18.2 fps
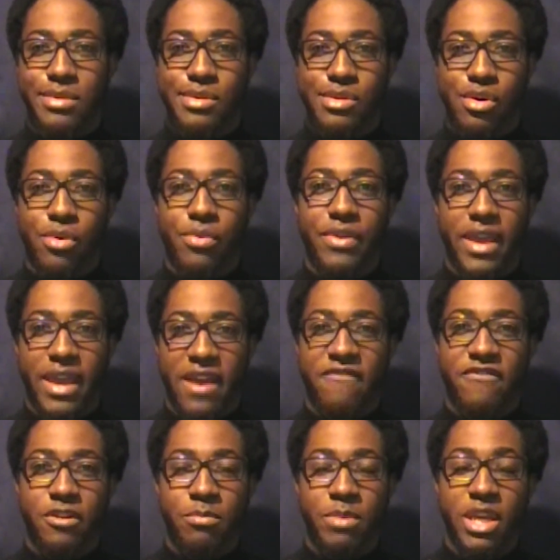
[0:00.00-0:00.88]
So they
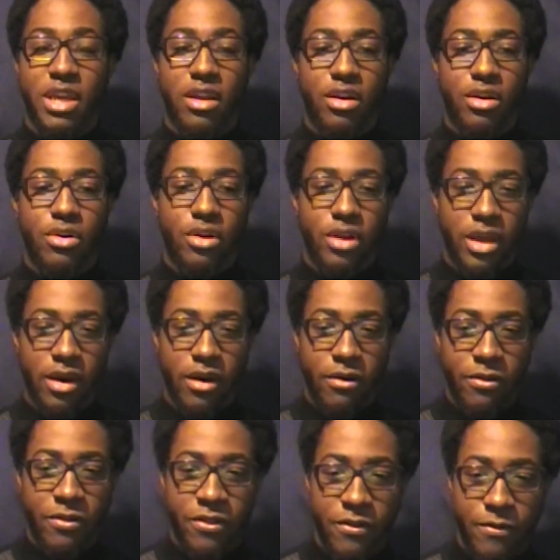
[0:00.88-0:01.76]
have to be in good
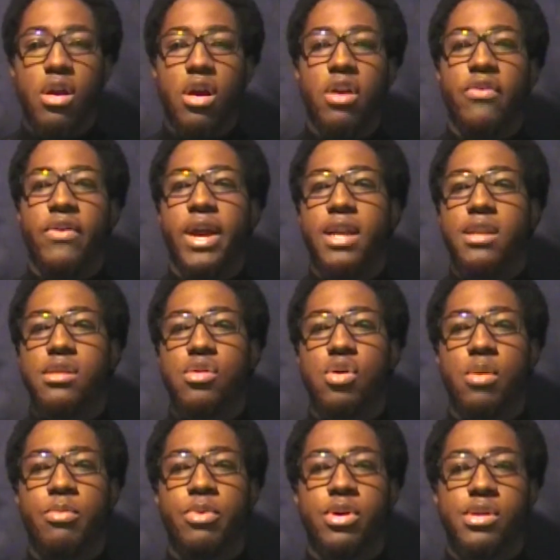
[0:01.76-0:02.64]
health. Alright,
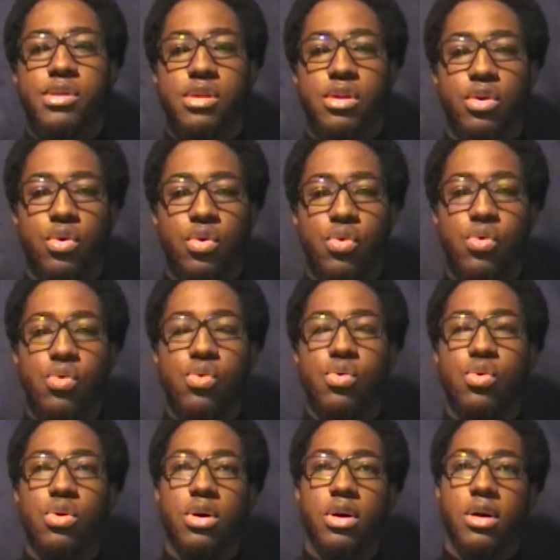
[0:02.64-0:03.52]
so a person
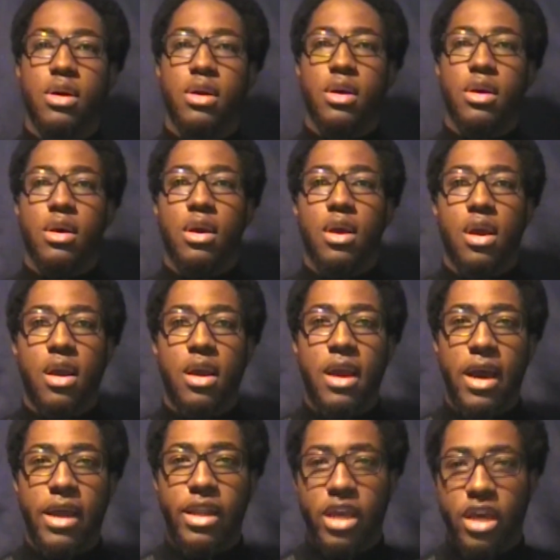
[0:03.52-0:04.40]
who
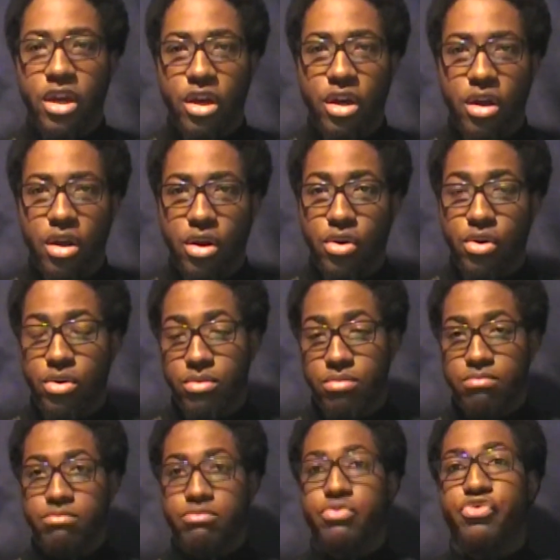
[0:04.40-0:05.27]
got a
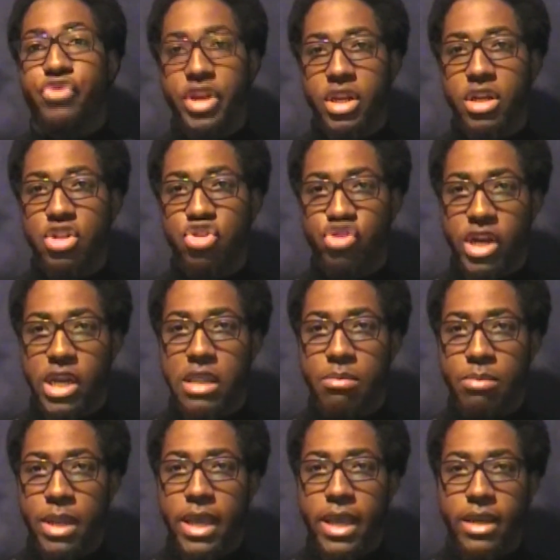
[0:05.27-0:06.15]
renal
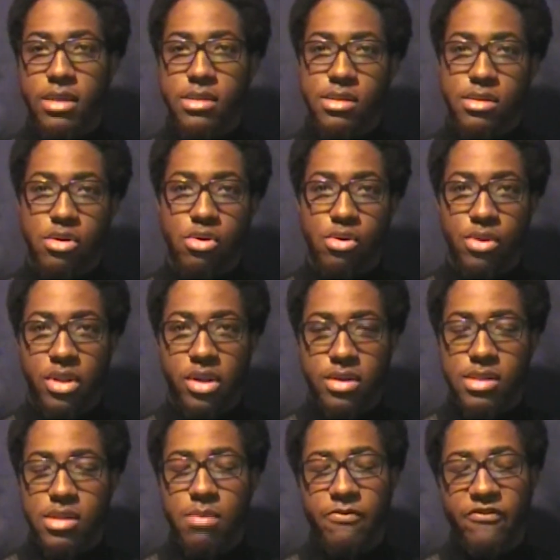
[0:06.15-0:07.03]
transplant, so
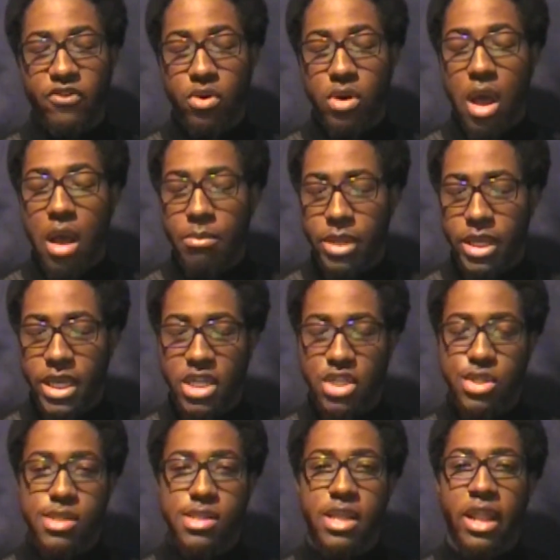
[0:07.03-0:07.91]
there's some few
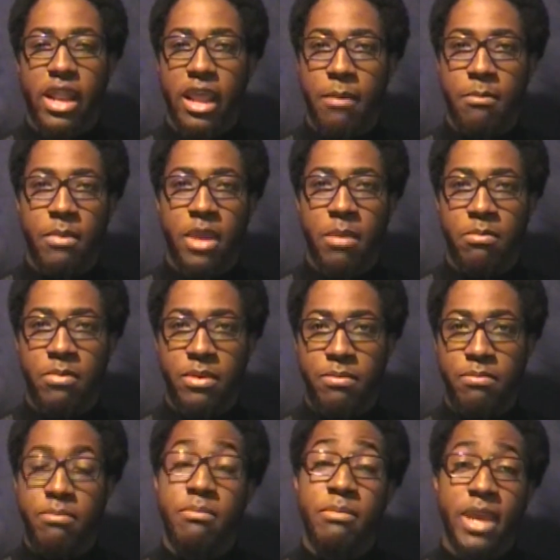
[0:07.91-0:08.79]
complications that they
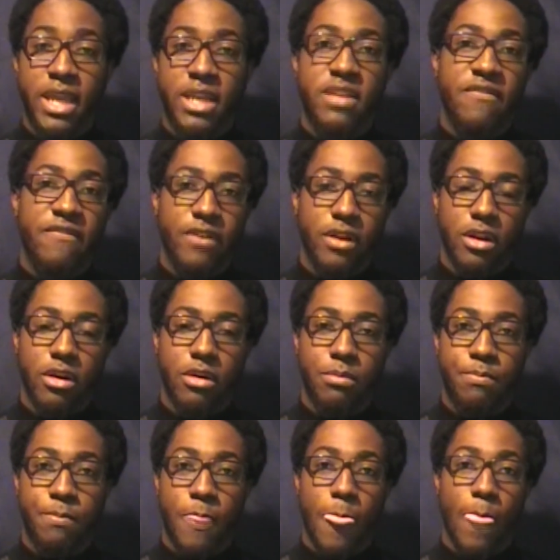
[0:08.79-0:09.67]
may
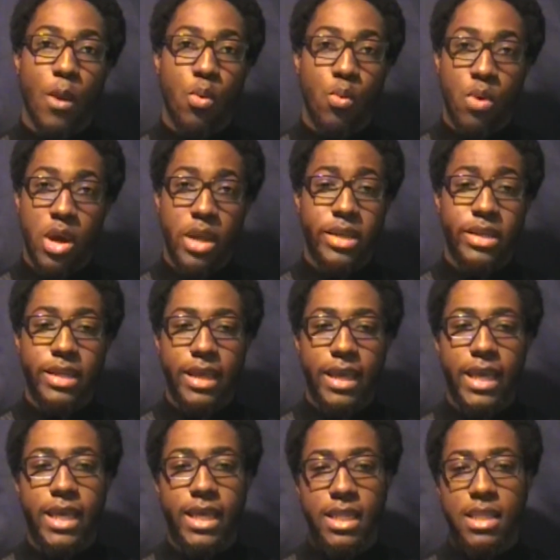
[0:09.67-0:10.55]
develop. One
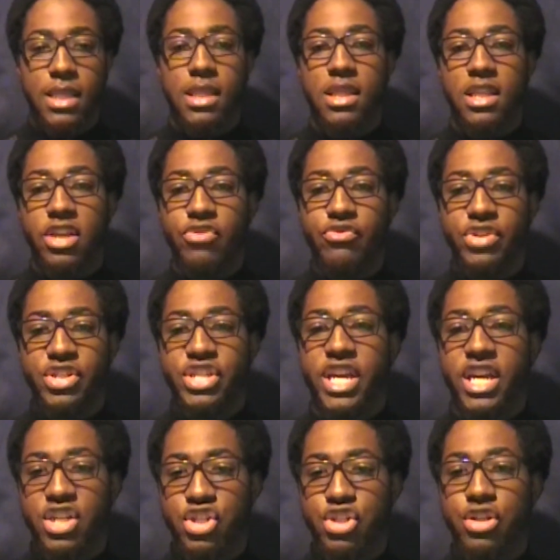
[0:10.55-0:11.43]
is the
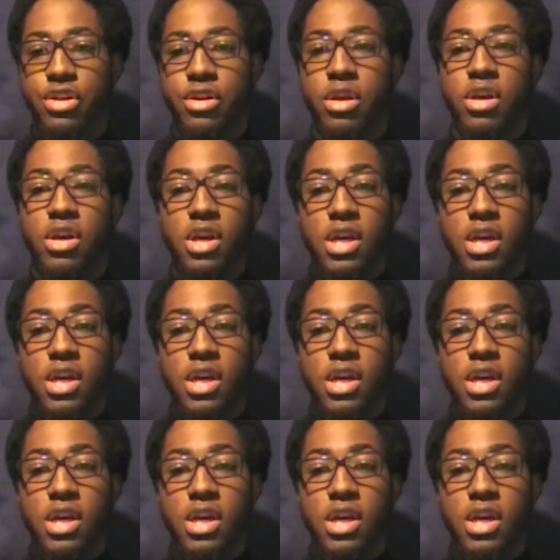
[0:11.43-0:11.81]
rejection.